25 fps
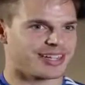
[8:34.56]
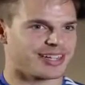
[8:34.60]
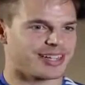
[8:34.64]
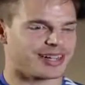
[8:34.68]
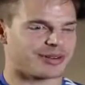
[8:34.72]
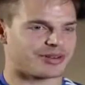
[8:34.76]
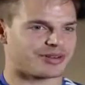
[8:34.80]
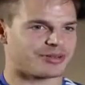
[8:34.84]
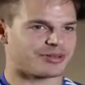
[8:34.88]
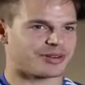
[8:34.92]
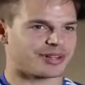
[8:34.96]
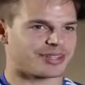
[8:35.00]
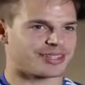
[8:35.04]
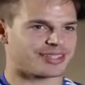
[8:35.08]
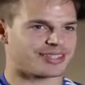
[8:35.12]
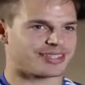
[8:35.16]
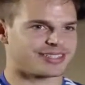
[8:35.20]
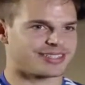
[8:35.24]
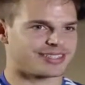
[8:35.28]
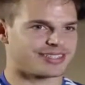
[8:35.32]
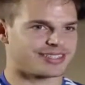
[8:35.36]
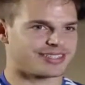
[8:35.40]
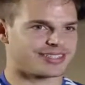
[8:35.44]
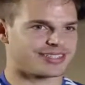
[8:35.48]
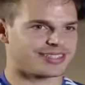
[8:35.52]
are quite
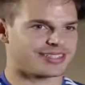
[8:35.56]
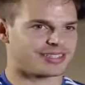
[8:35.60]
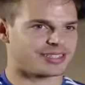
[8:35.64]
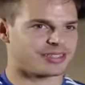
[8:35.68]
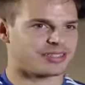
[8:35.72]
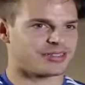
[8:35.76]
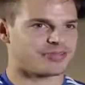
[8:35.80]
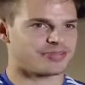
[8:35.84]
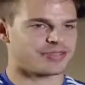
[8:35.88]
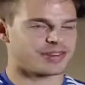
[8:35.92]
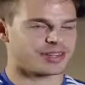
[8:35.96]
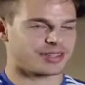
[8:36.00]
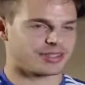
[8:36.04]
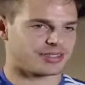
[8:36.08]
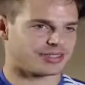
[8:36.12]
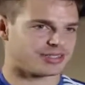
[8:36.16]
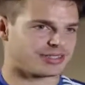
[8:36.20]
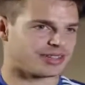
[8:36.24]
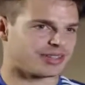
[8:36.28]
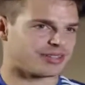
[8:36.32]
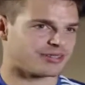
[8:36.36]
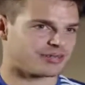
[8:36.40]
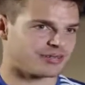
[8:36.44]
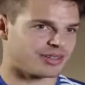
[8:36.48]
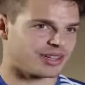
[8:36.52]

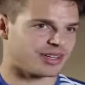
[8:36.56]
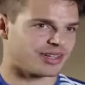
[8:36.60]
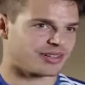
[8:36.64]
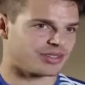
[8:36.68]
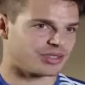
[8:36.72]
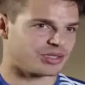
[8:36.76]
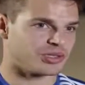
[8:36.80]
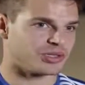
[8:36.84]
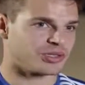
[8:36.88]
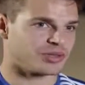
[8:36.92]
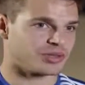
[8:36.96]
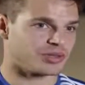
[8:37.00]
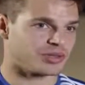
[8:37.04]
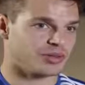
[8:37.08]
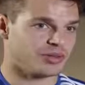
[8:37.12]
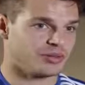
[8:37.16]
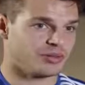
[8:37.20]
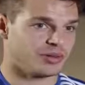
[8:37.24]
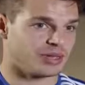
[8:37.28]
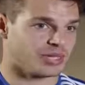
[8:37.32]
different that we are used to,